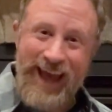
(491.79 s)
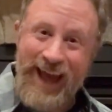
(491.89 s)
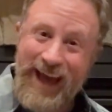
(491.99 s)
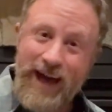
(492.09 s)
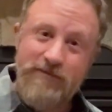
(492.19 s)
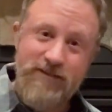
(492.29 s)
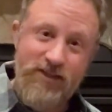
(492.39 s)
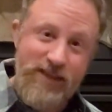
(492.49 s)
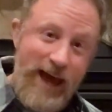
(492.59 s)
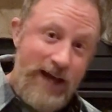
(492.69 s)

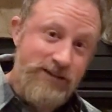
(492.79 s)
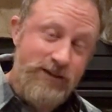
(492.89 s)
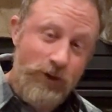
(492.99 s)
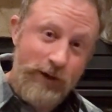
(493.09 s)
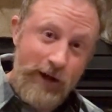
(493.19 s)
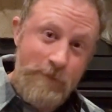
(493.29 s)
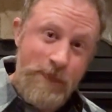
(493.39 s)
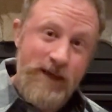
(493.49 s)
have that, okay?